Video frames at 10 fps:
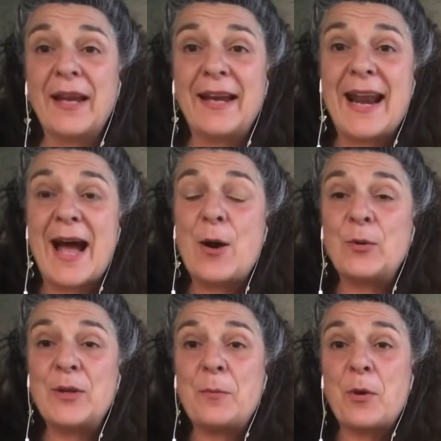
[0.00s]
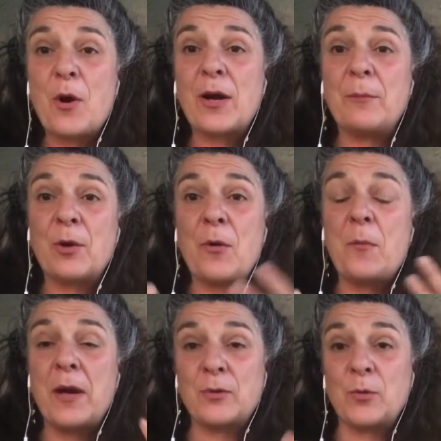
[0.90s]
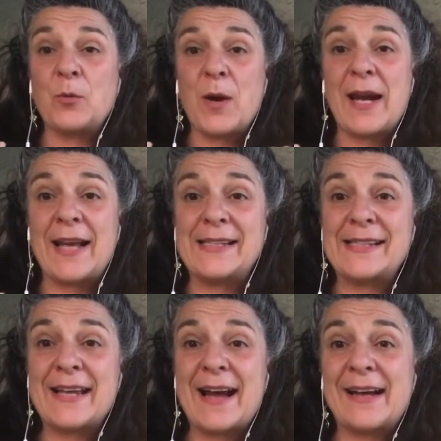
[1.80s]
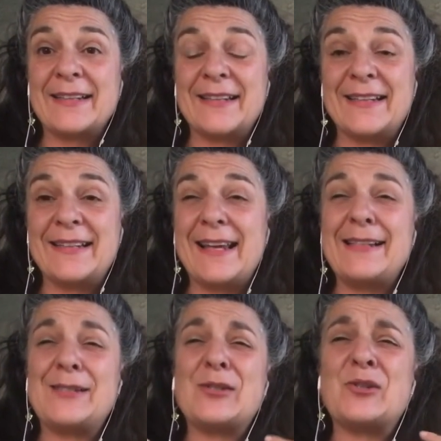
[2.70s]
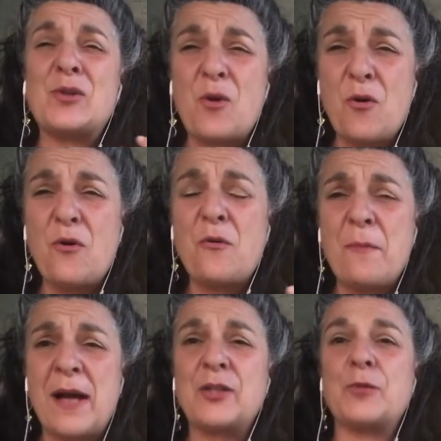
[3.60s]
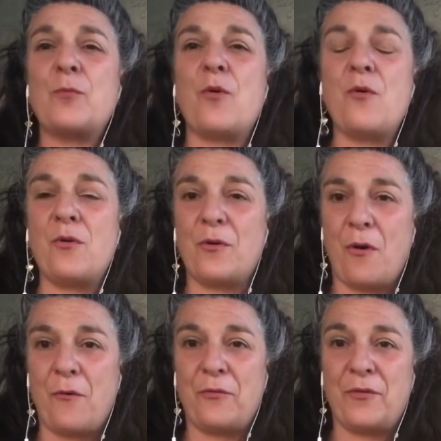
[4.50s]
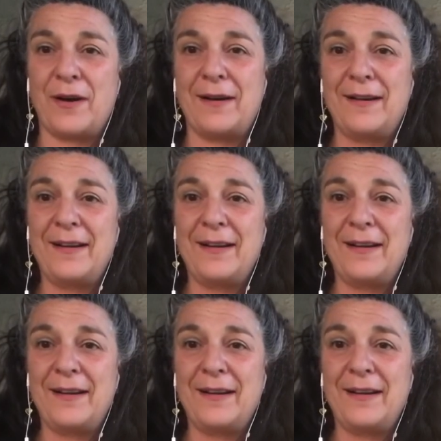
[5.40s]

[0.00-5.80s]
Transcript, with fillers: now the program compared to when I started is so much more on offer